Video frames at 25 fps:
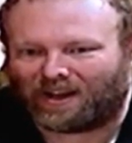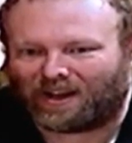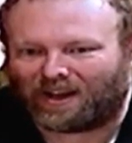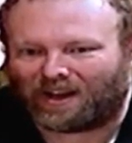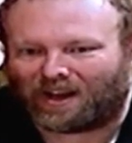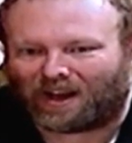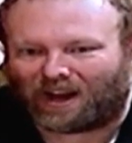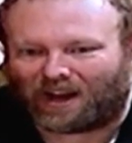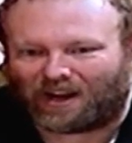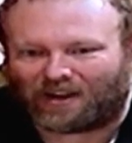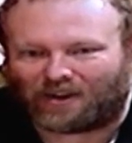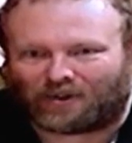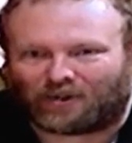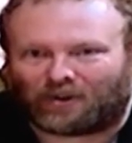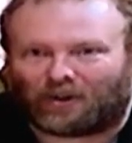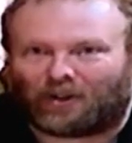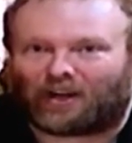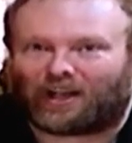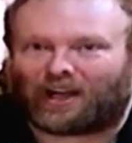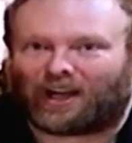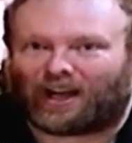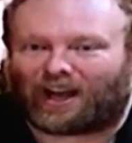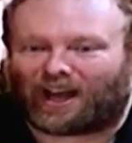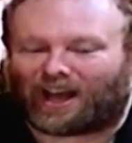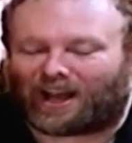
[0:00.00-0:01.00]
and you're
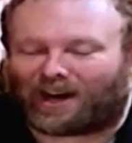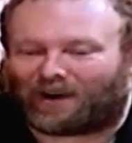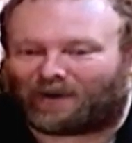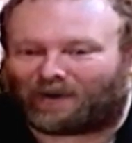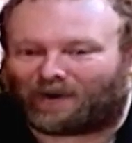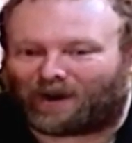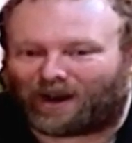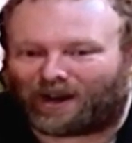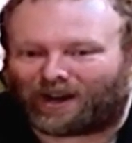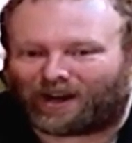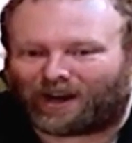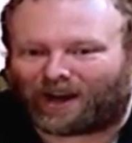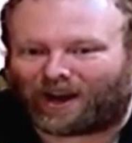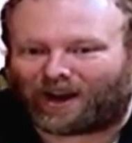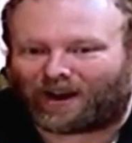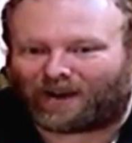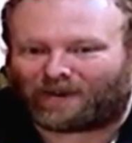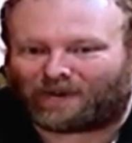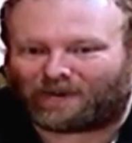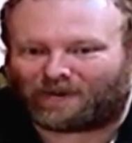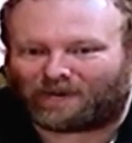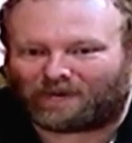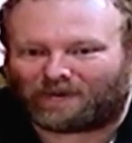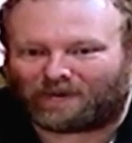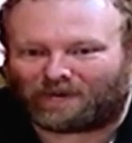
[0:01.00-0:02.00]
looking at it right
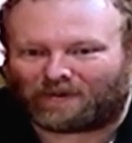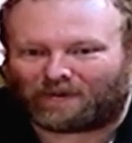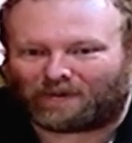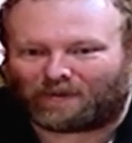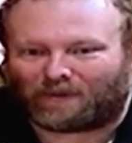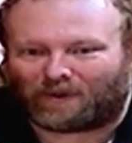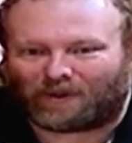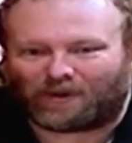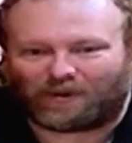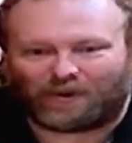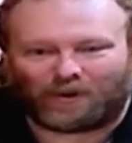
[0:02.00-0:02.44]
now, whether